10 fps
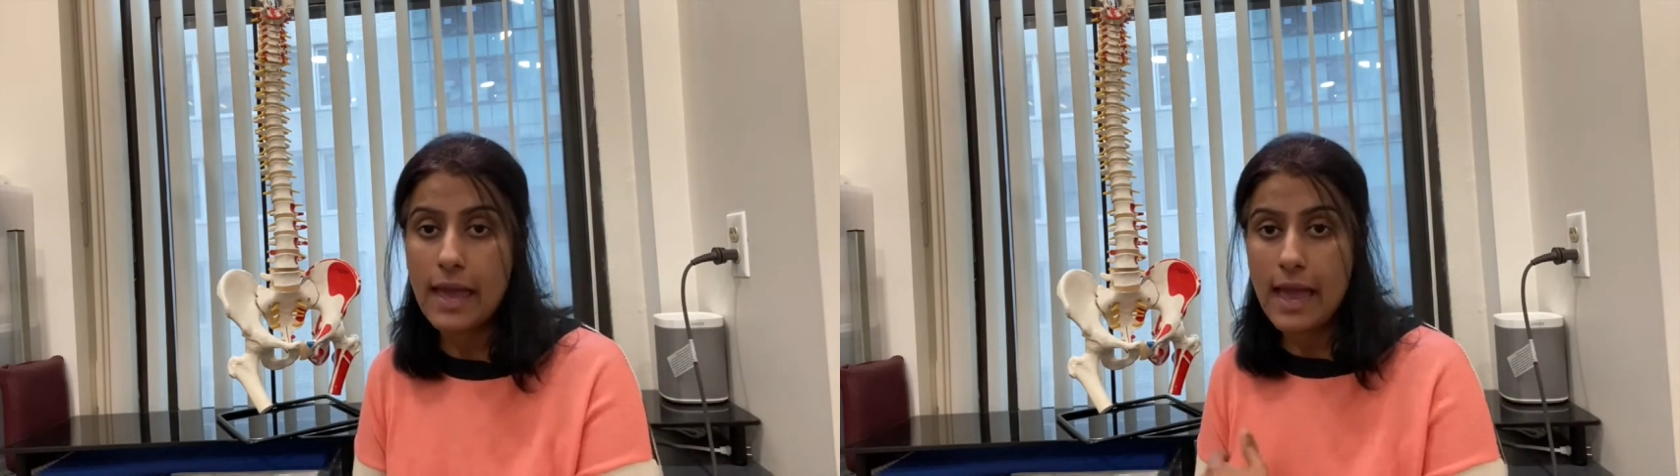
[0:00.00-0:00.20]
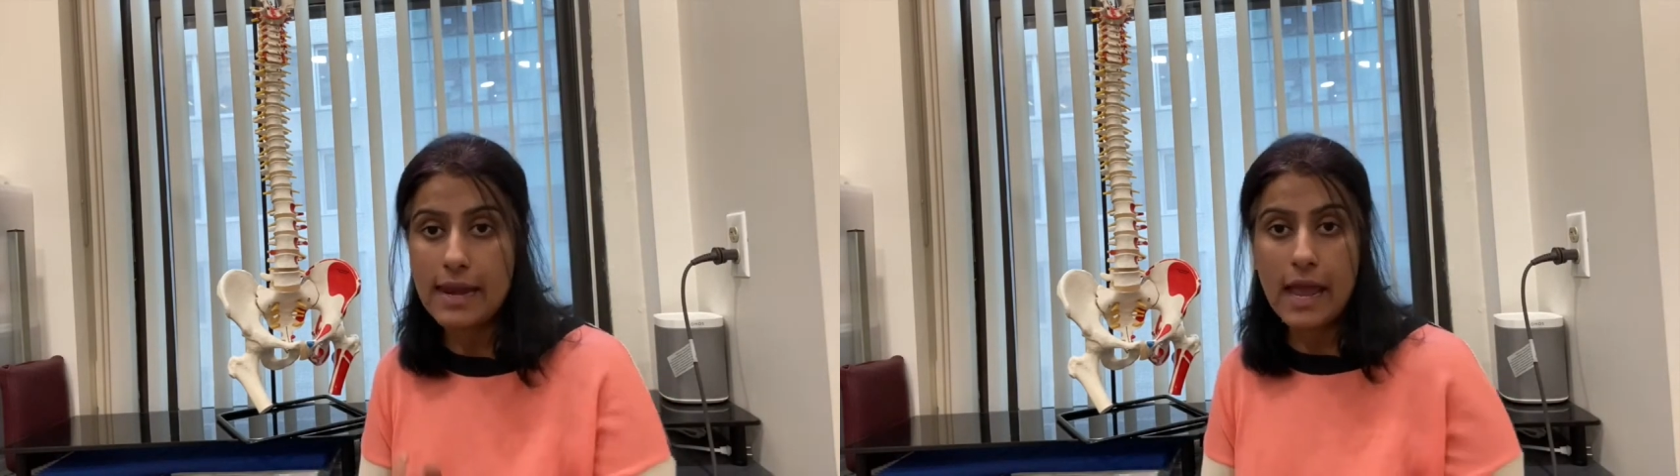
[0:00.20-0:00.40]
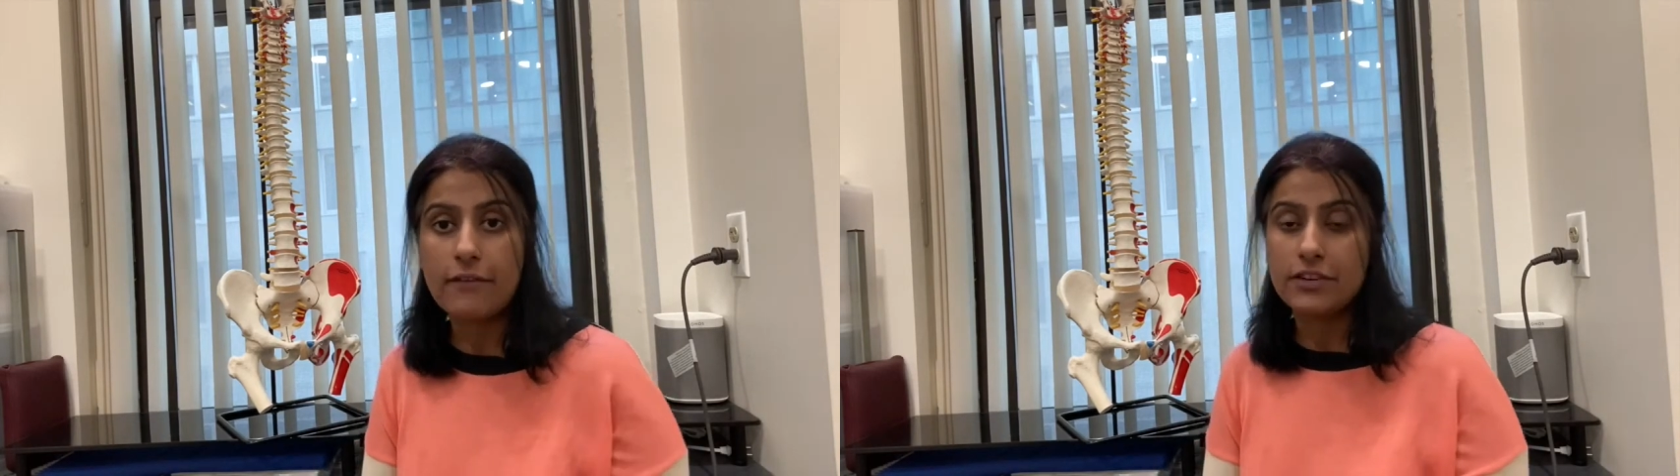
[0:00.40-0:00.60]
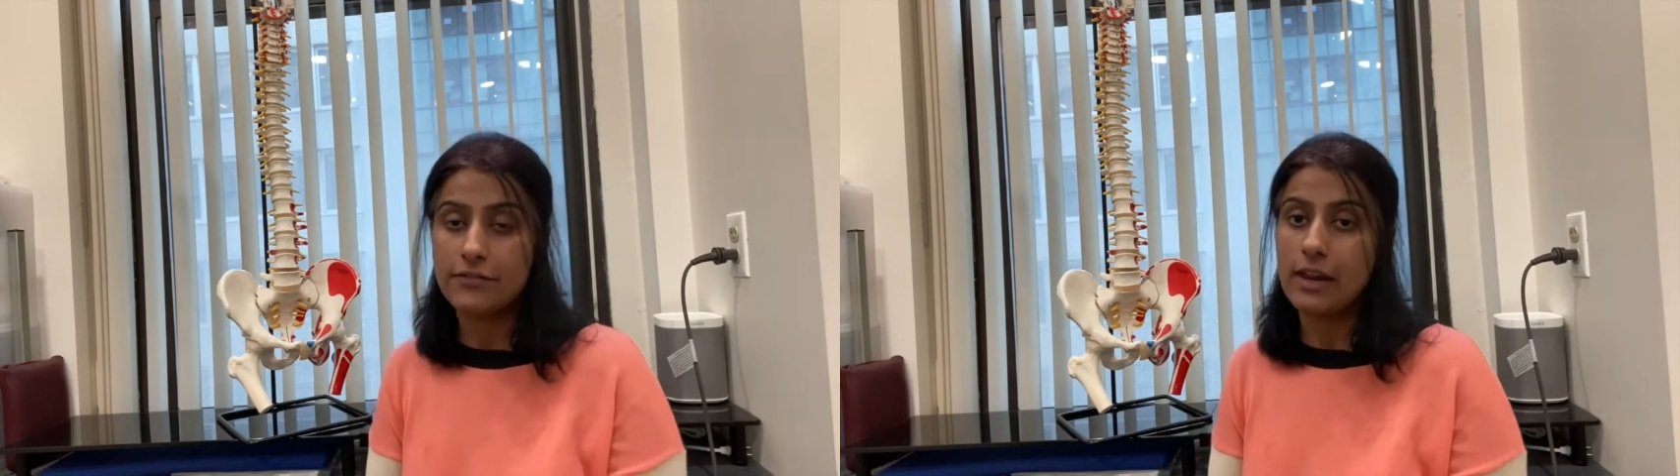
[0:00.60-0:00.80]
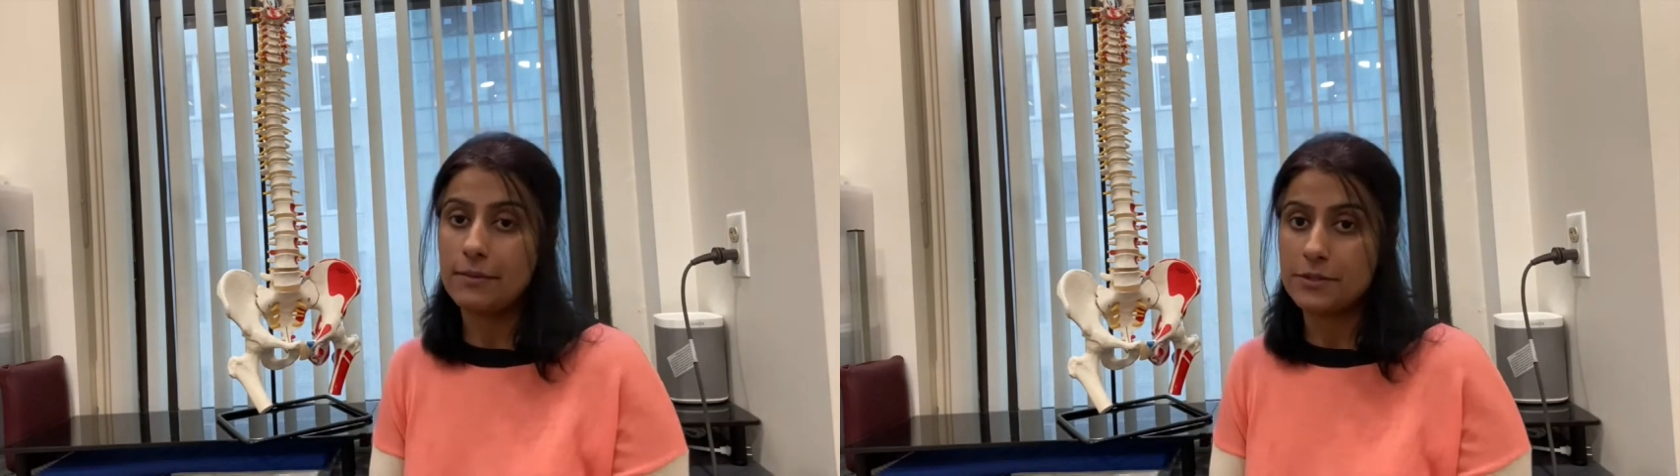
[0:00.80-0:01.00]
and have
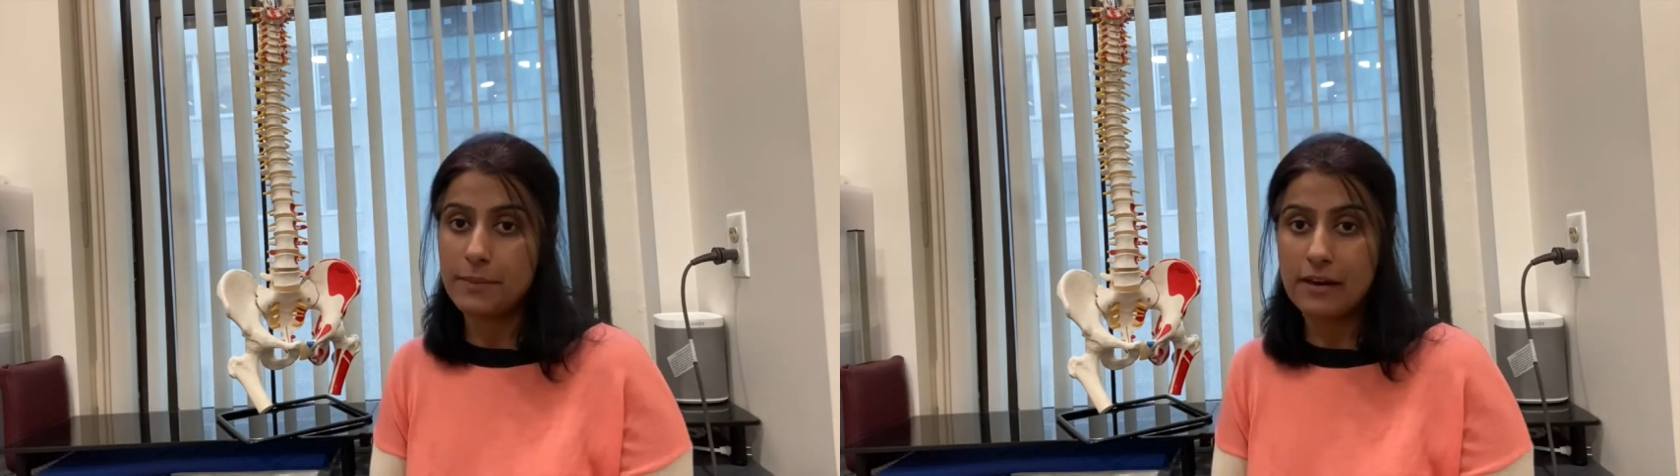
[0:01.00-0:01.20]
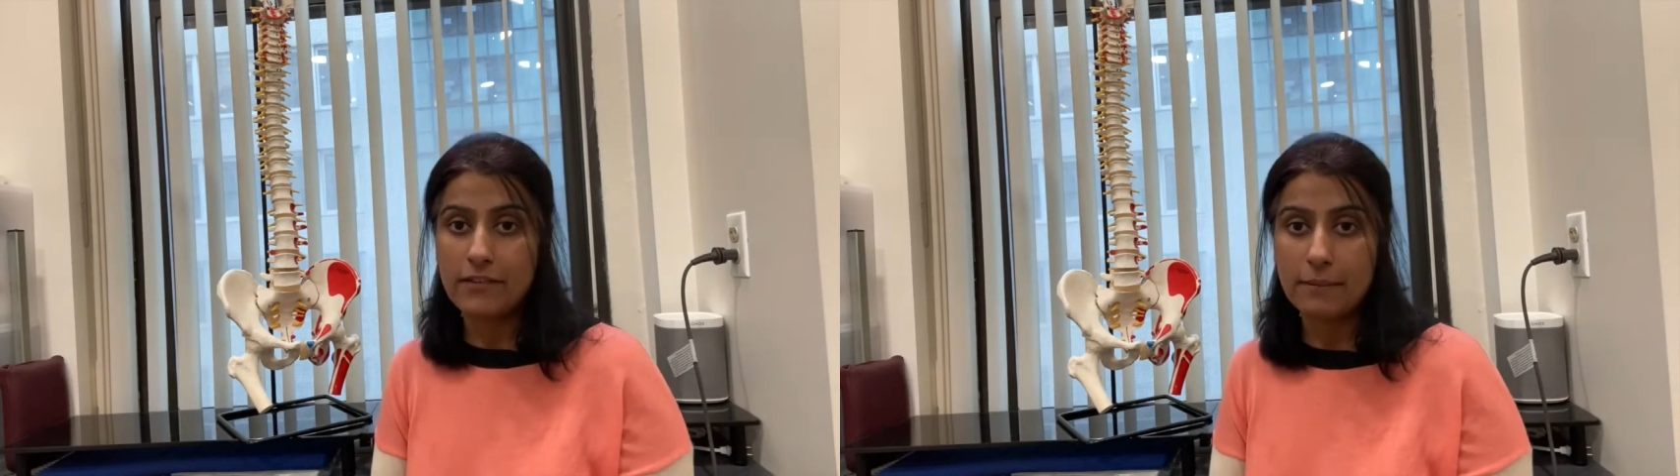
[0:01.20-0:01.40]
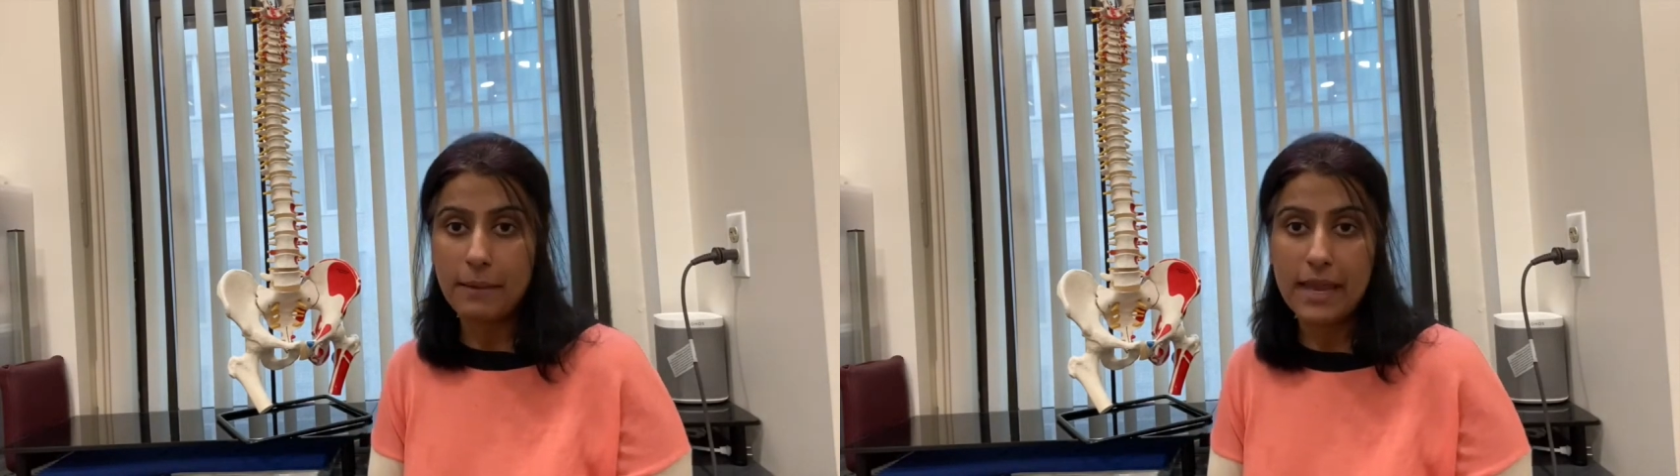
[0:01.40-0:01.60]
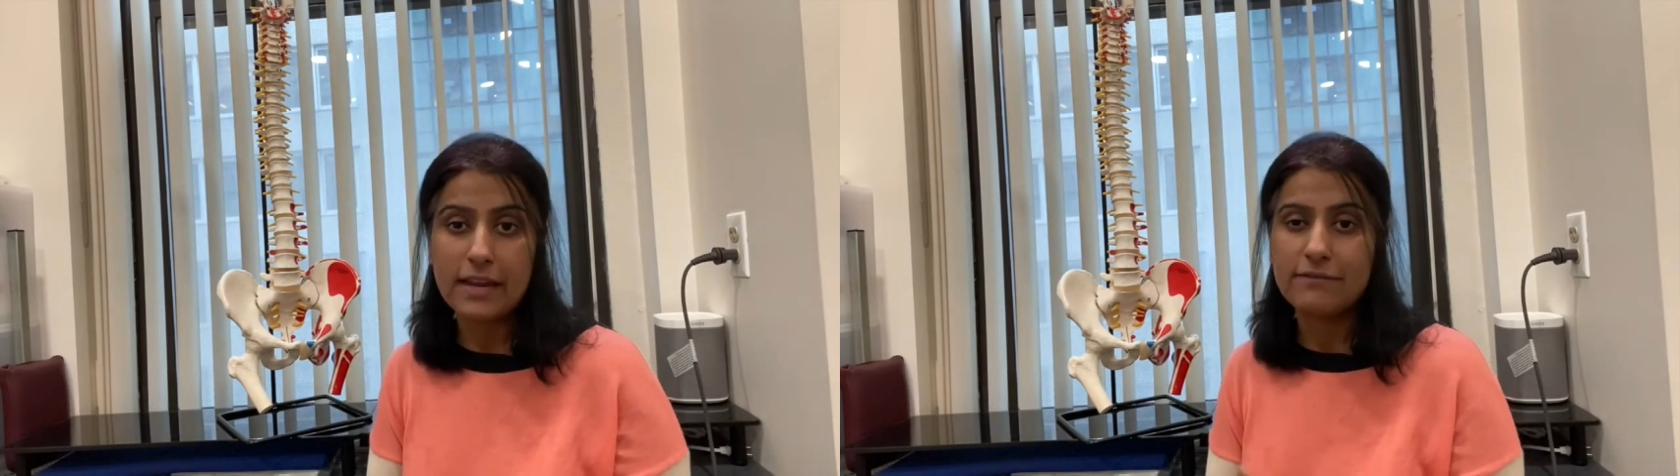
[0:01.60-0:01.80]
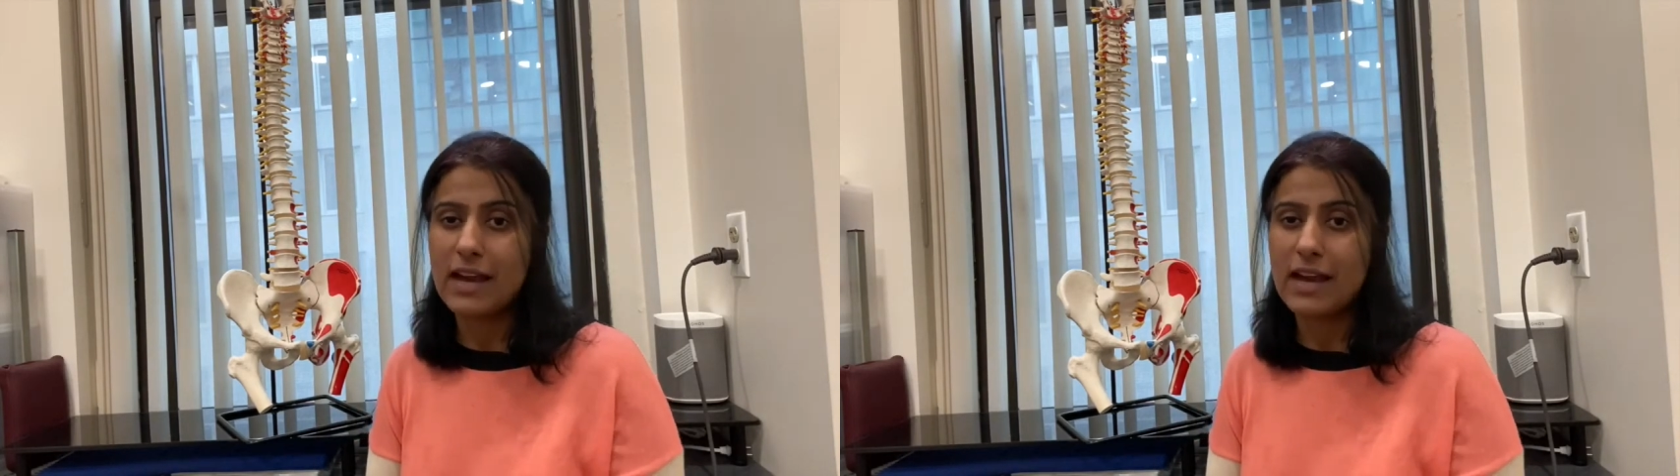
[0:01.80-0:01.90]
developed pelvic pain,